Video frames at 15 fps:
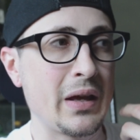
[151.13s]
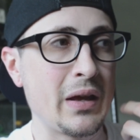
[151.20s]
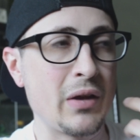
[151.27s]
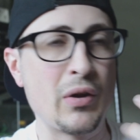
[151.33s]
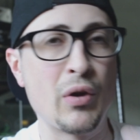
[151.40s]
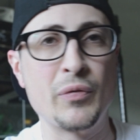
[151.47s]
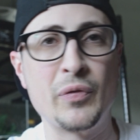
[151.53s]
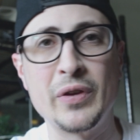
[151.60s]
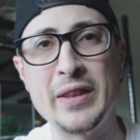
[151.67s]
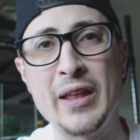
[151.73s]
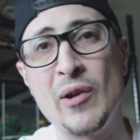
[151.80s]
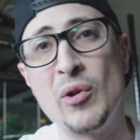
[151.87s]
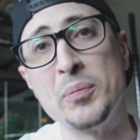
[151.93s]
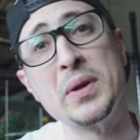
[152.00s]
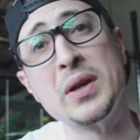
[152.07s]
and hopefully that
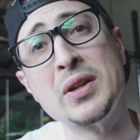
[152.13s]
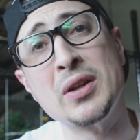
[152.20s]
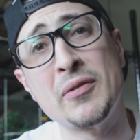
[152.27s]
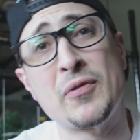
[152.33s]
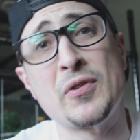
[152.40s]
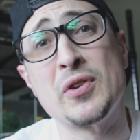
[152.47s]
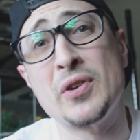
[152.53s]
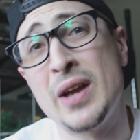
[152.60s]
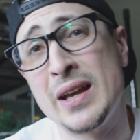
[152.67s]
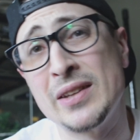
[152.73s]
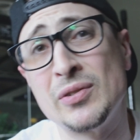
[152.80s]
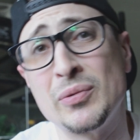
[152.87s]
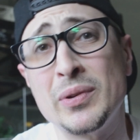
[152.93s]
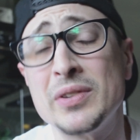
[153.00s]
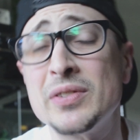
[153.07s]
will be enough for you
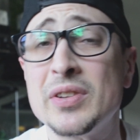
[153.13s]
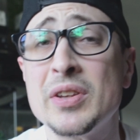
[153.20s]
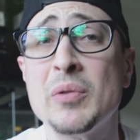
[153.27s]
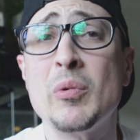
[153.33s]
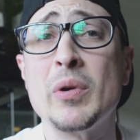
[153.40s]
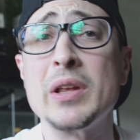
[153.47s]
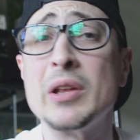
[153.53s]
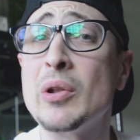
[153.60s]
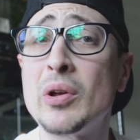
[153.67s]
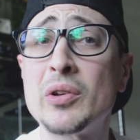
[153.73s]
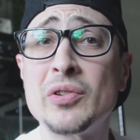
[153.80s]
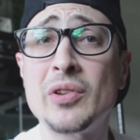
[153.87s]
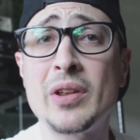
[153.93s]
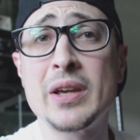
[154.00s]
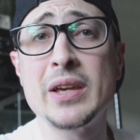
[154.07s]
guys to really see what he
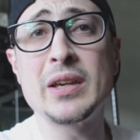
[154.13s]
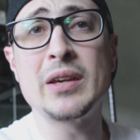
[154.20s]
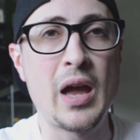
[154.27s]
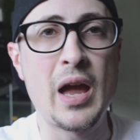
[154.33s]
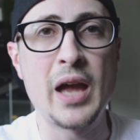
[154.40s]
looks like.